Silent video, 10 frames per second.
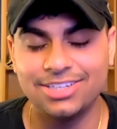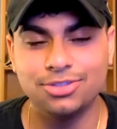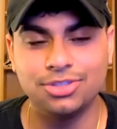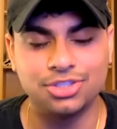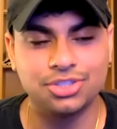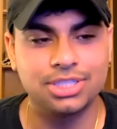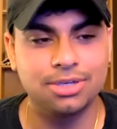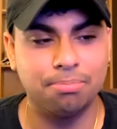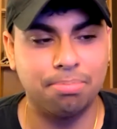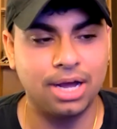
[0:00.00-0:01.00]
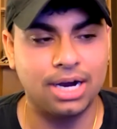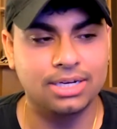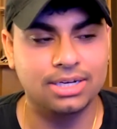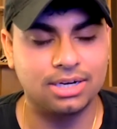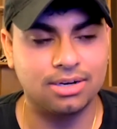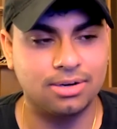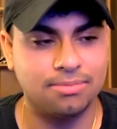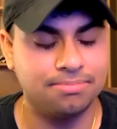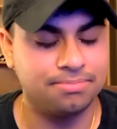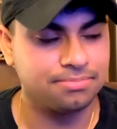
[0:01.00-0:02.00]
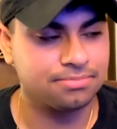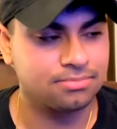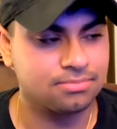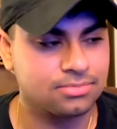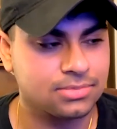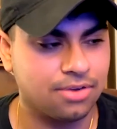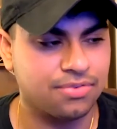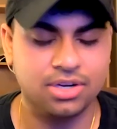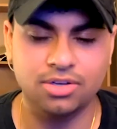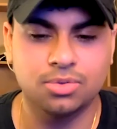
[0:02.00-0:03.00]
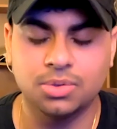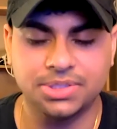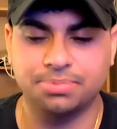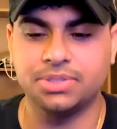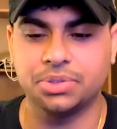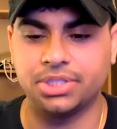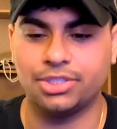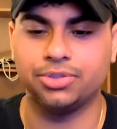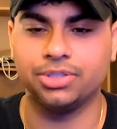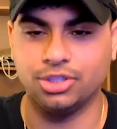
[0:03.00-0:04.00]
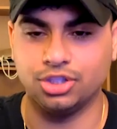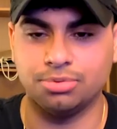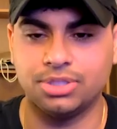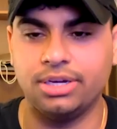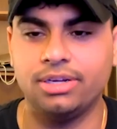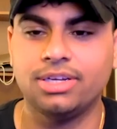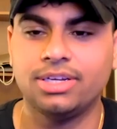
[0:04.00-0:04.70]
Dude, did you see him block? I forget who it was, but he was like shooting a jump shot.